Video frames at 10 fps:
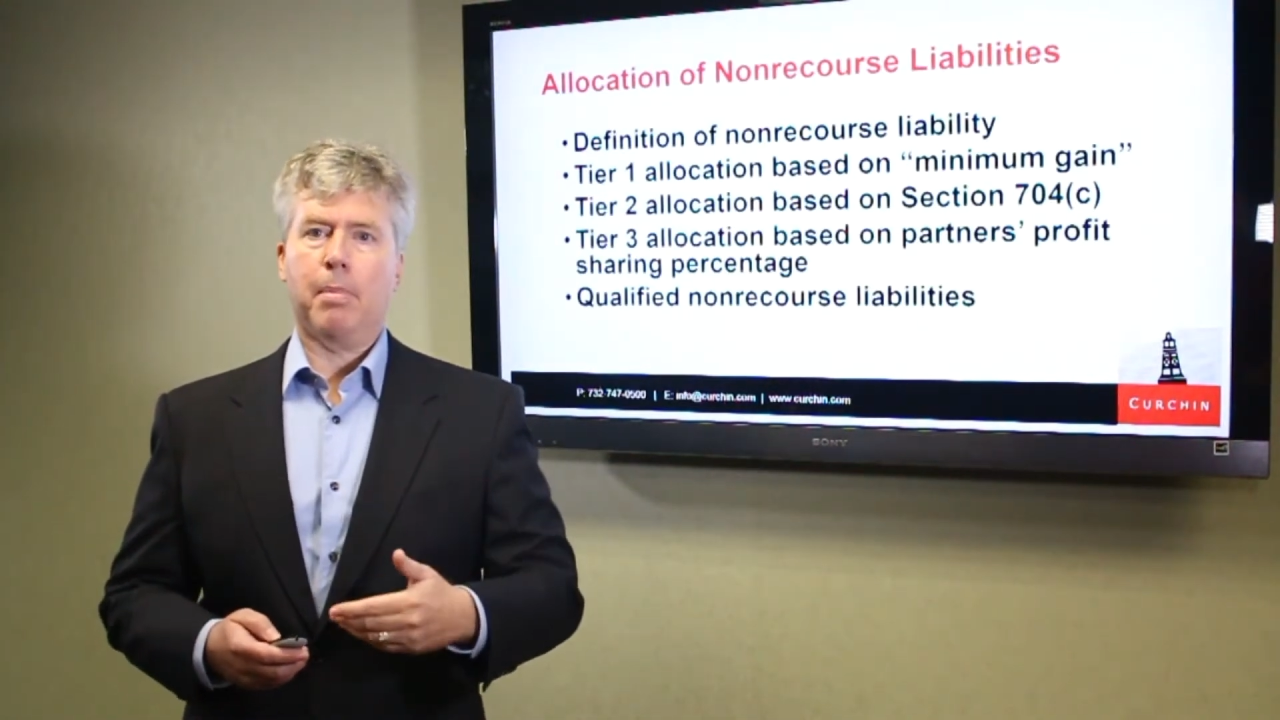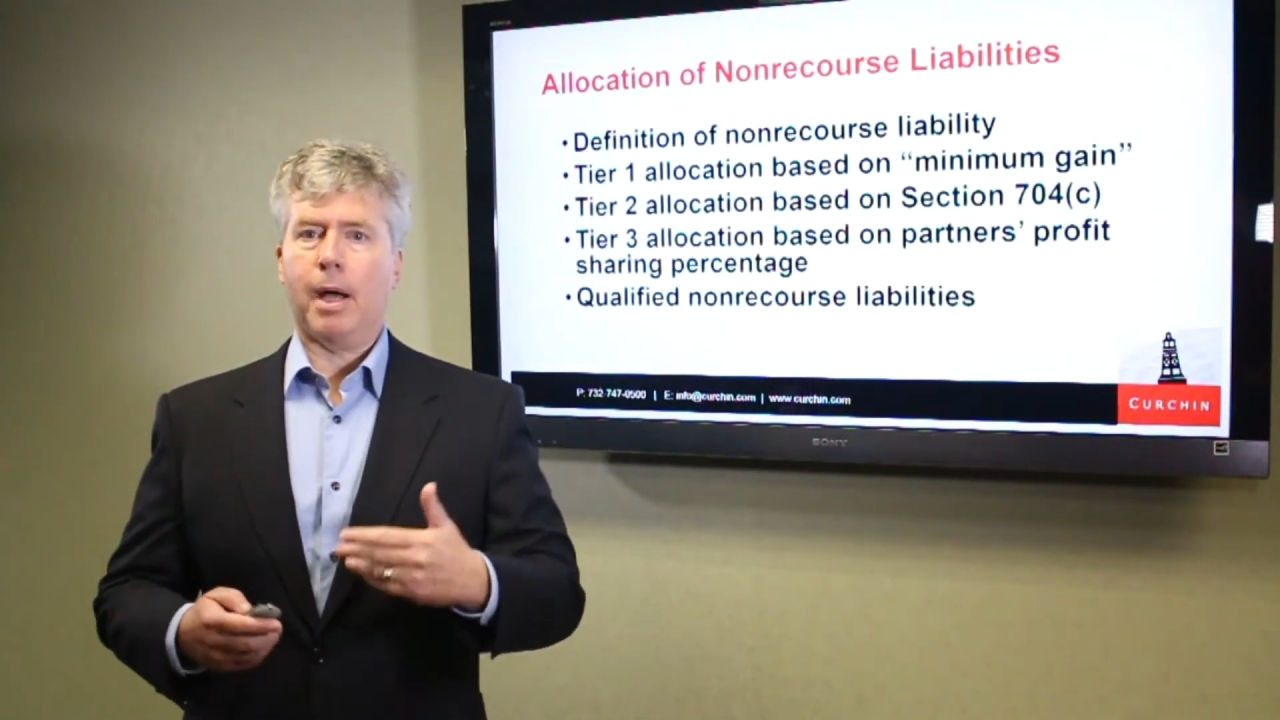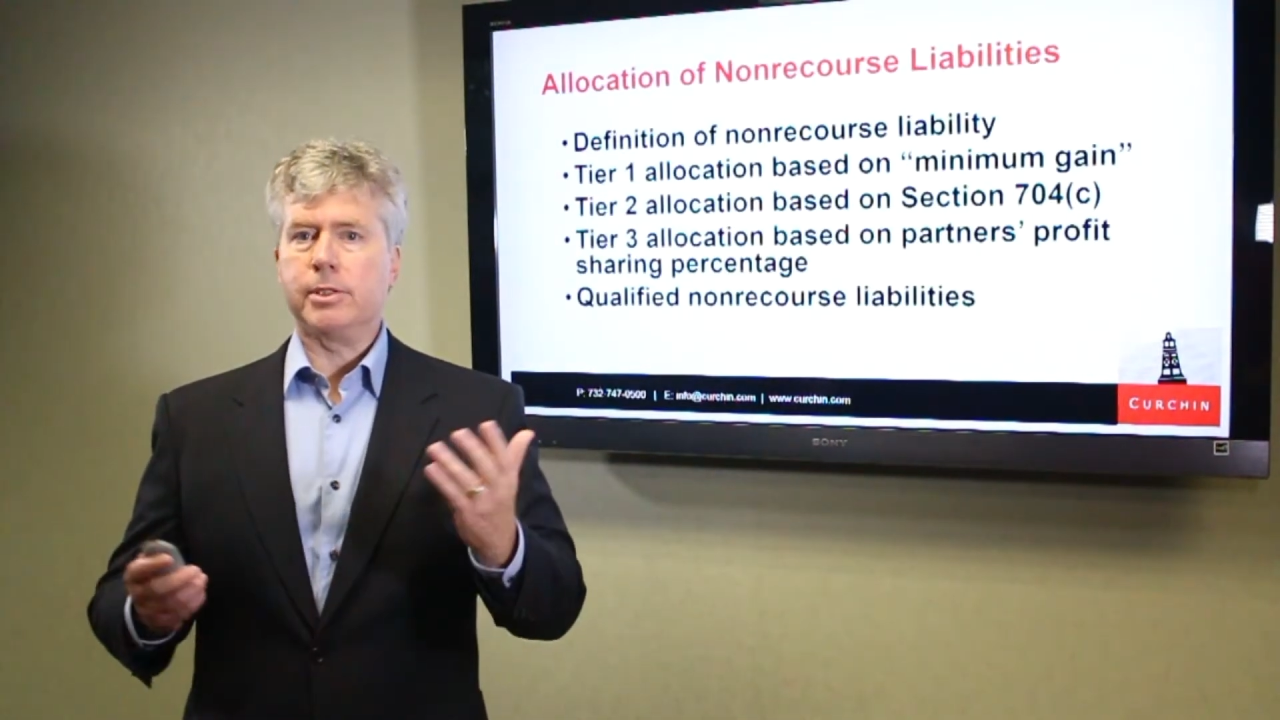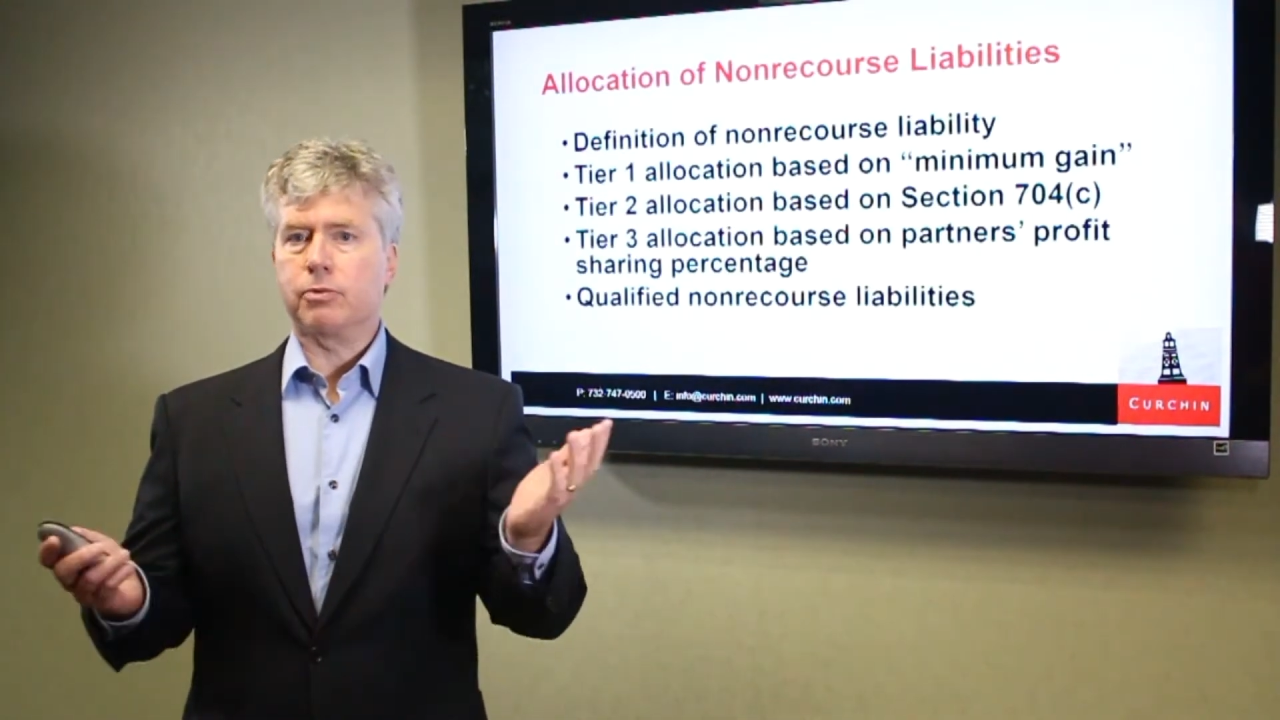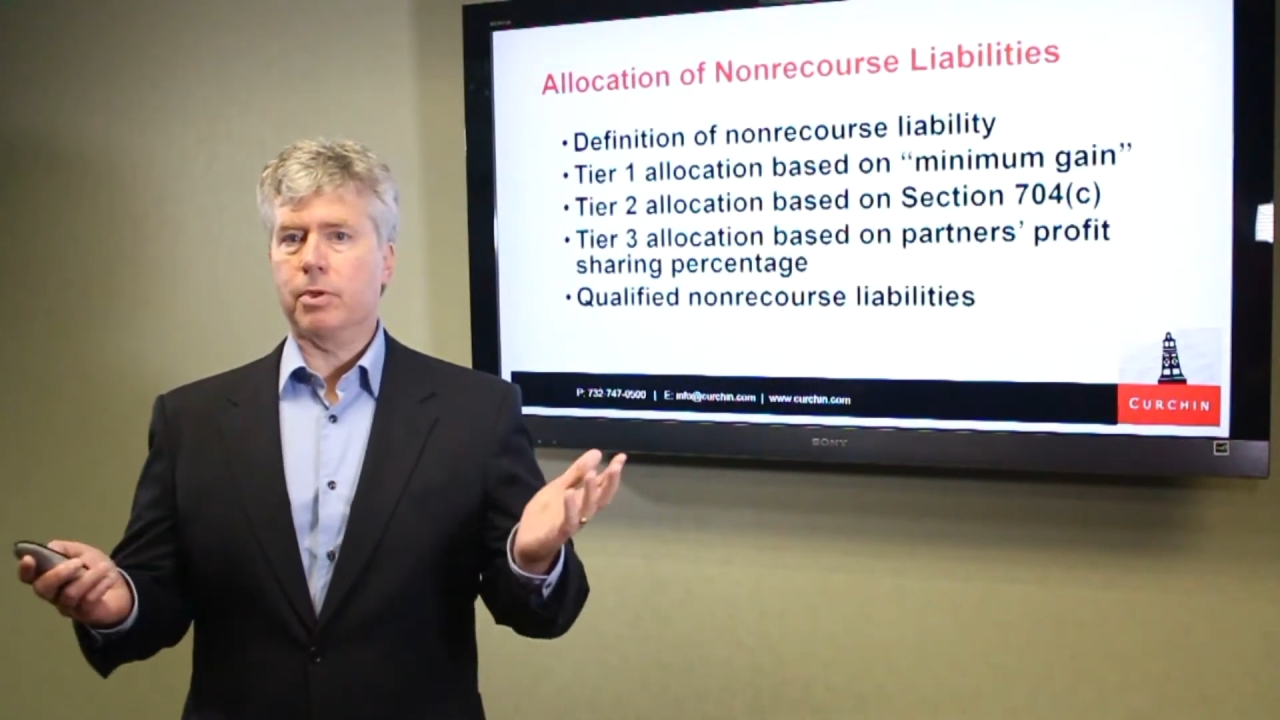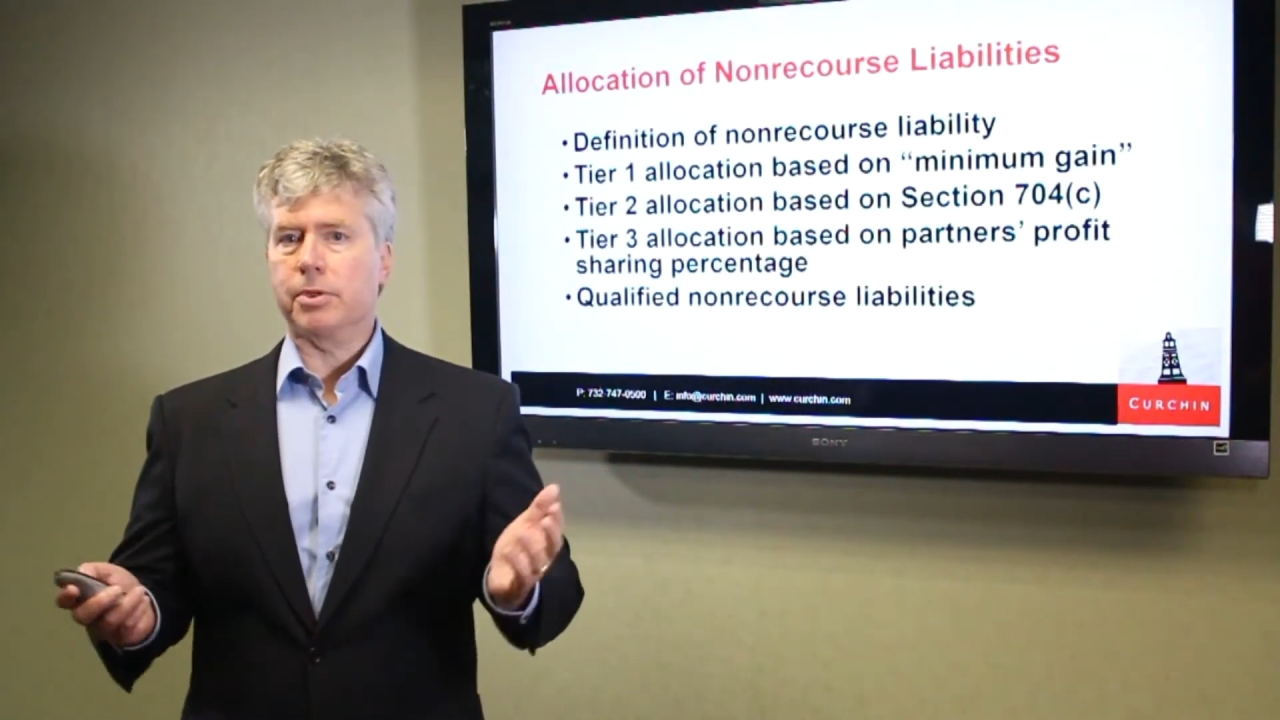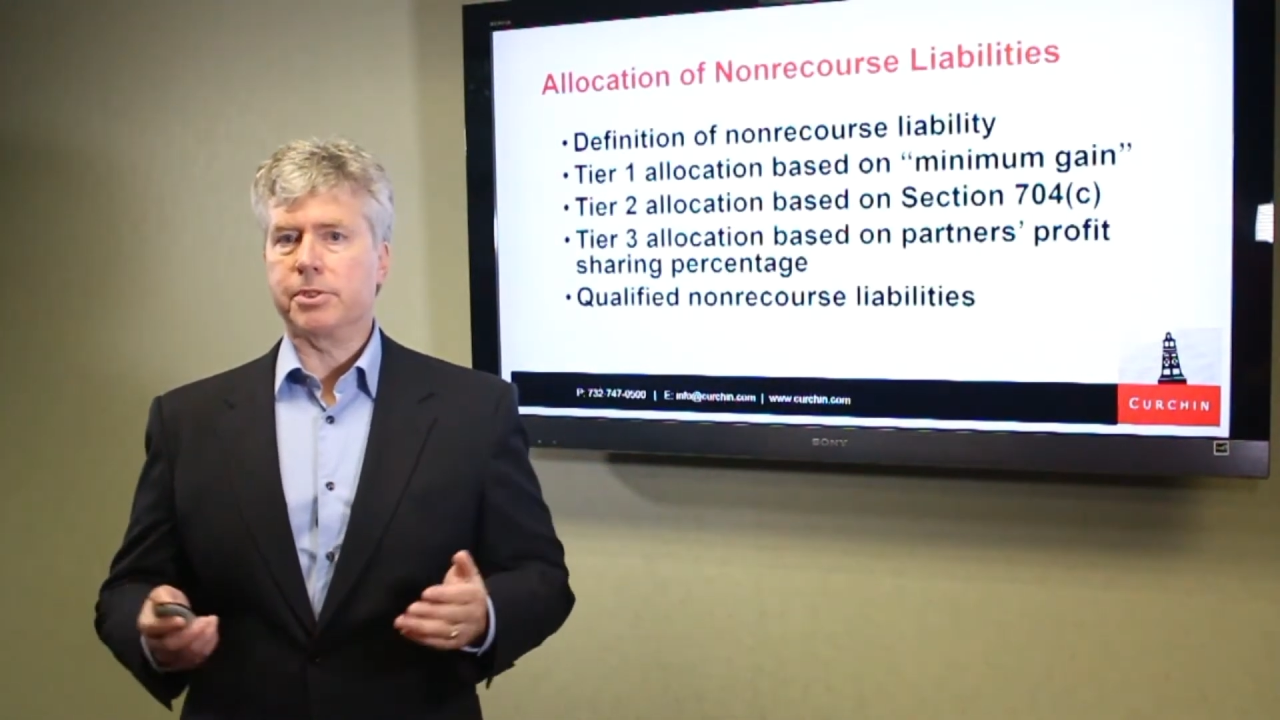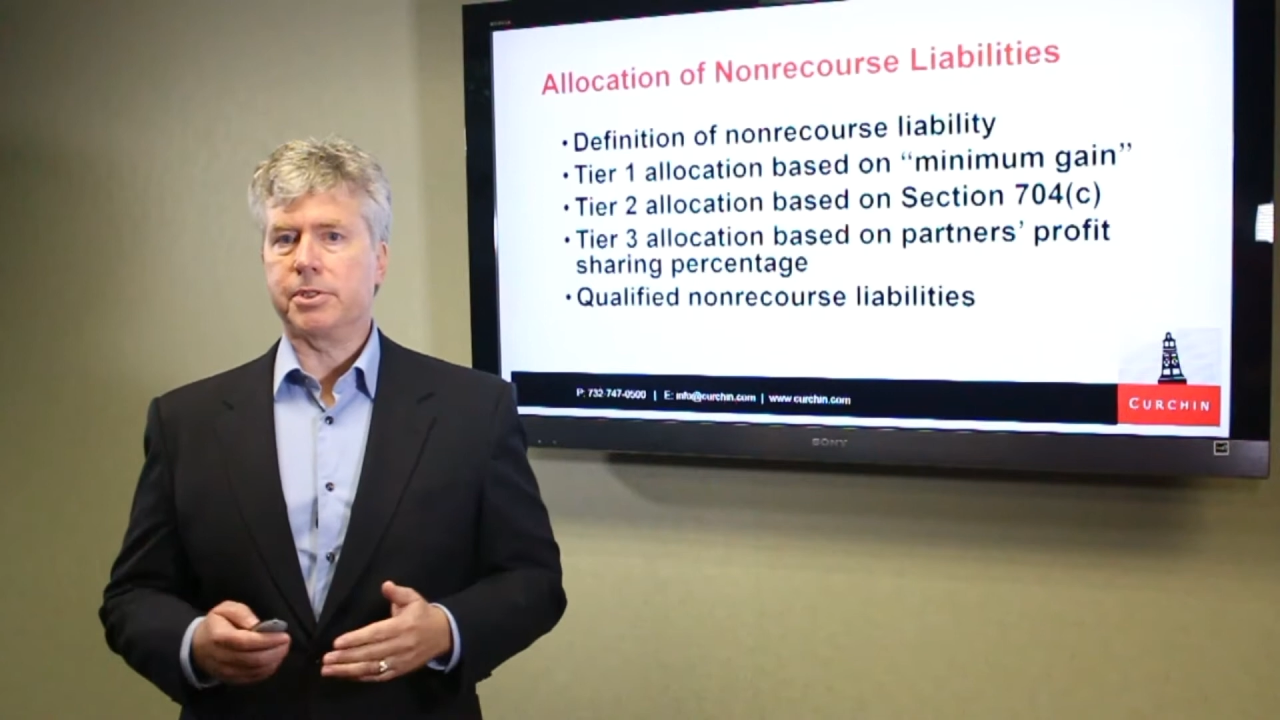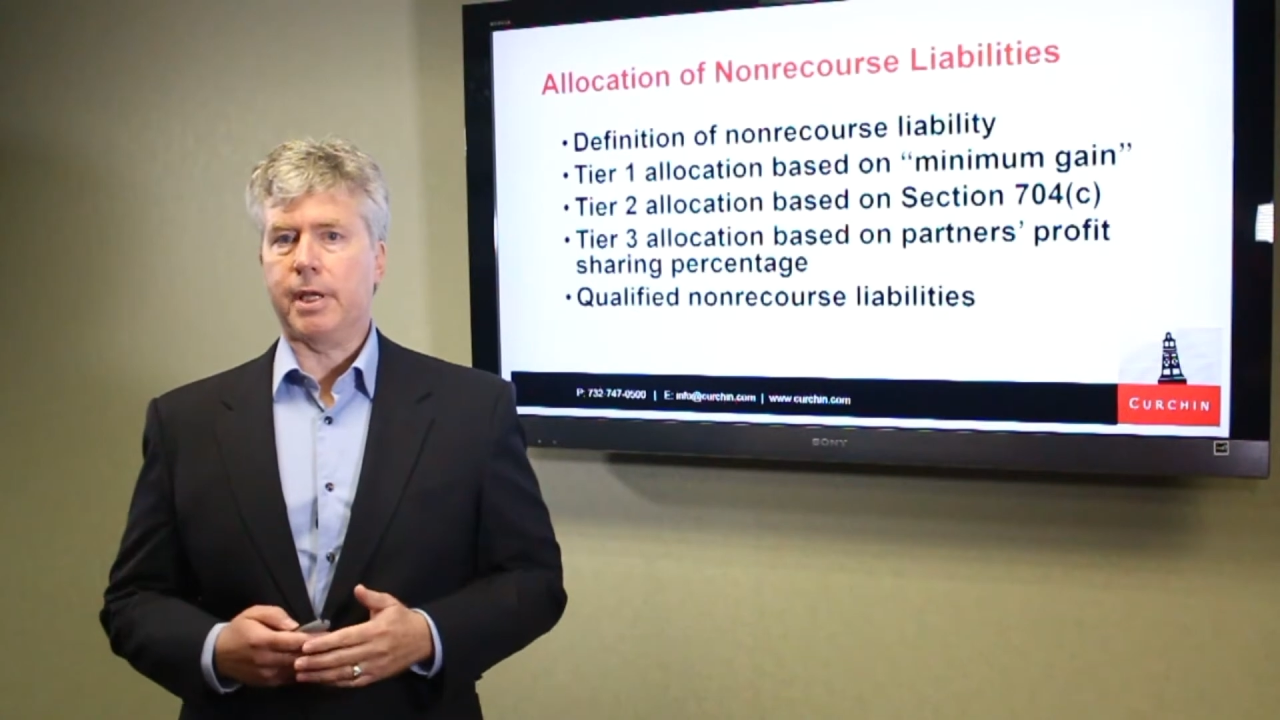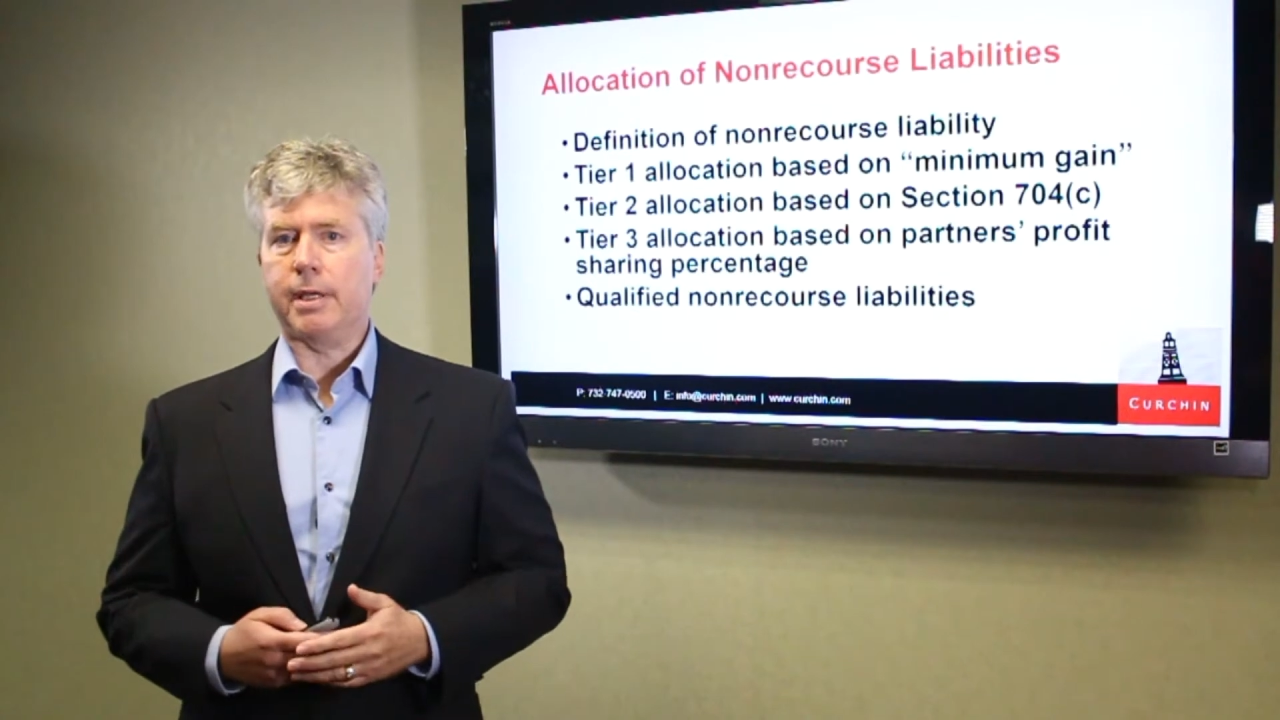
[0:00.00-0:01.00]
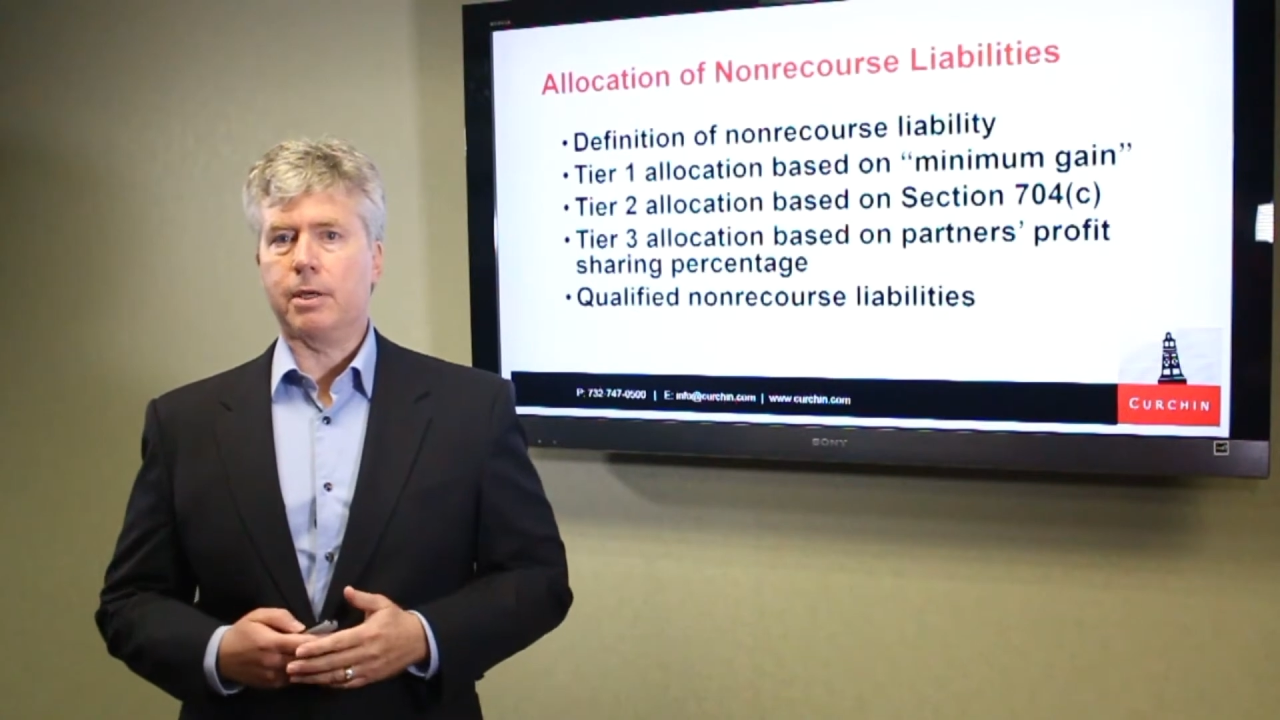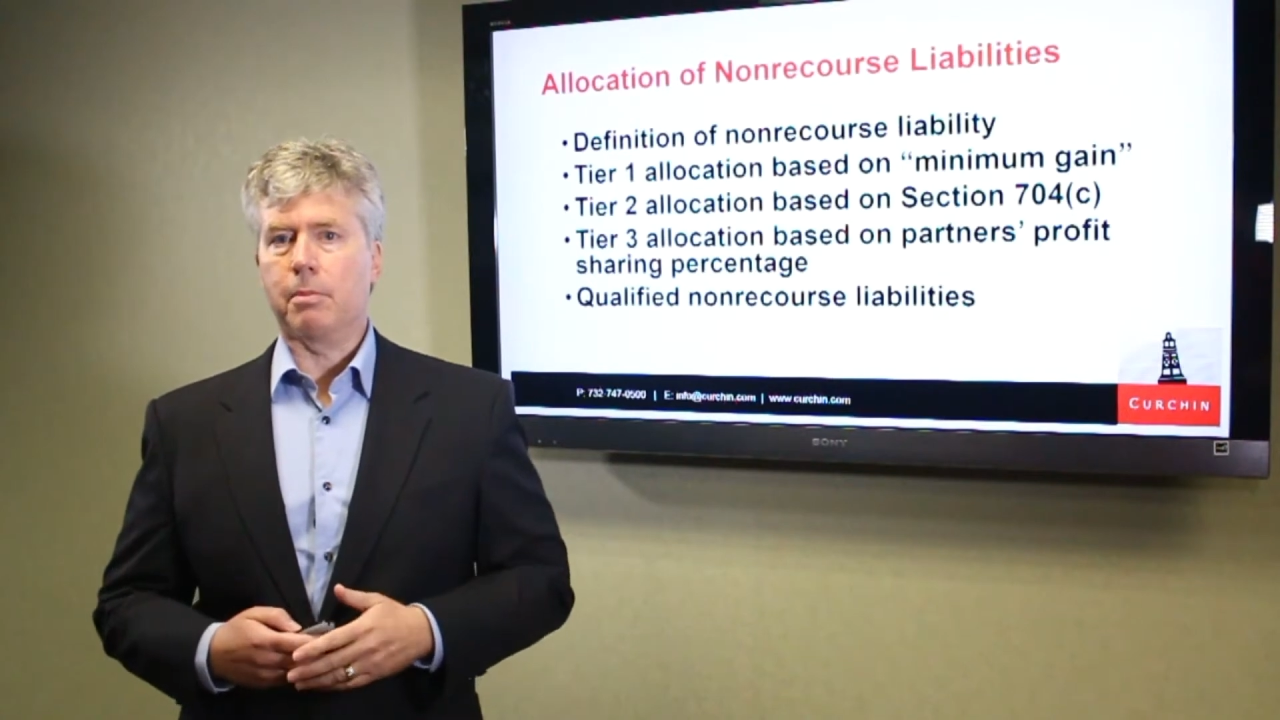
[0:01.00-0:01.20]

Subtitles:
buys real estate,